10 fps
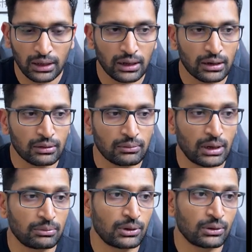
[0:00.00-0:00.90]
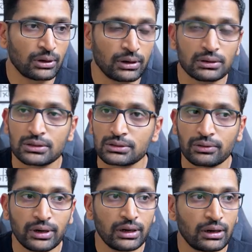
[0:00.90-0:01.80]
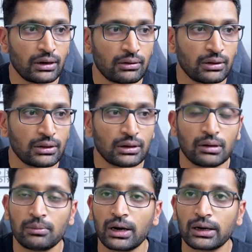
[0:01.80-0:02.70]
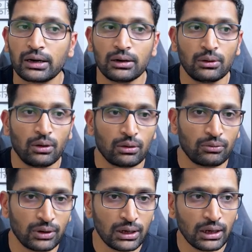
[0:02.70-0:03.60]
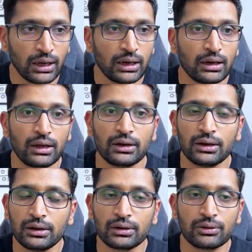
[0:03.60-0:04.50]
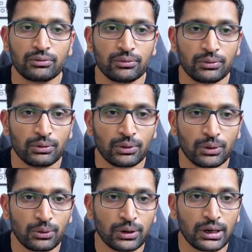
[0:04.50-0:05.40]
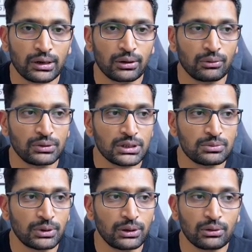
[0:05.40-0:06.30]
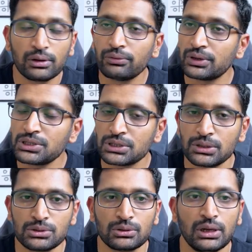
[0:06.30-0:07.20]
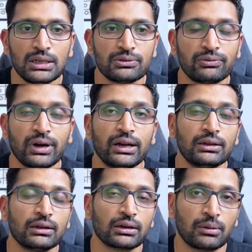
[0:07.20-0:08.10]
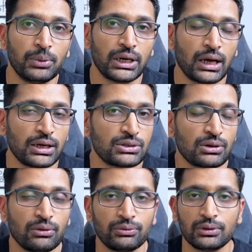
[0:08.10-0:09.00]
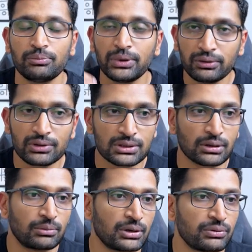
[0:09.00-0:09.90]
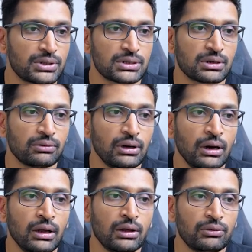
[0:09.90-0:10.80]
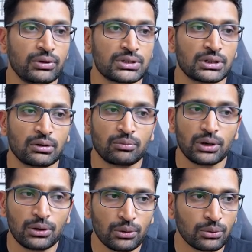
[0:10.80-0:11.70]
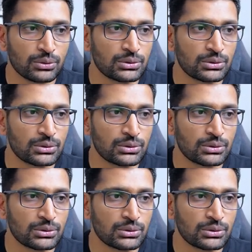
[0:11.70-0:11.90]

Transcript: I'm going to clear the screen and run the command git log one line. And here we want to get rid of this particular feature. So let's find the commit hash of the previous commit, which is our feature number 2.